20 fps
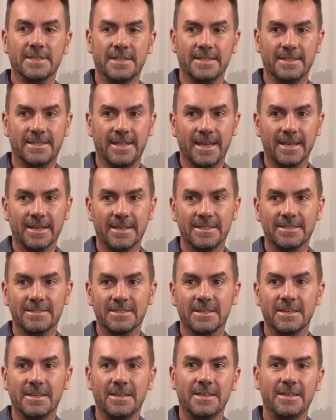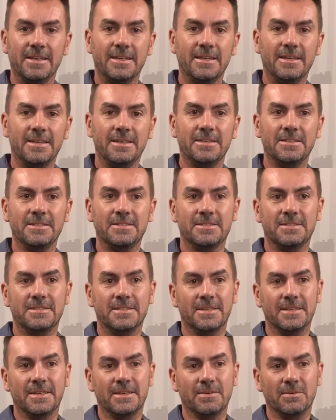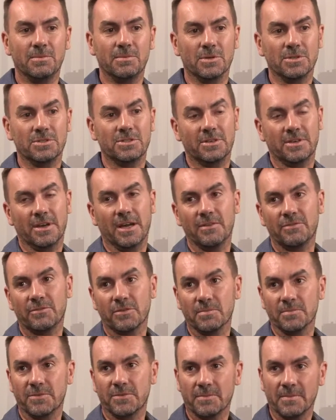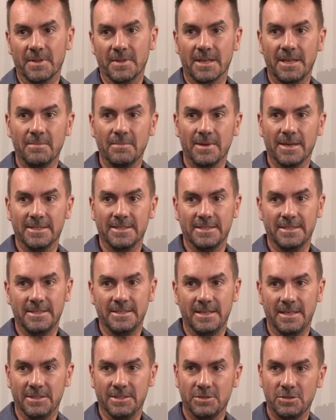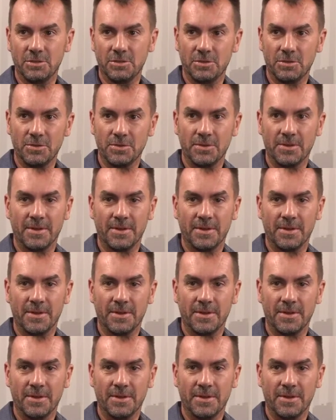at Douglas was derived from the kimberlites in Lesotho,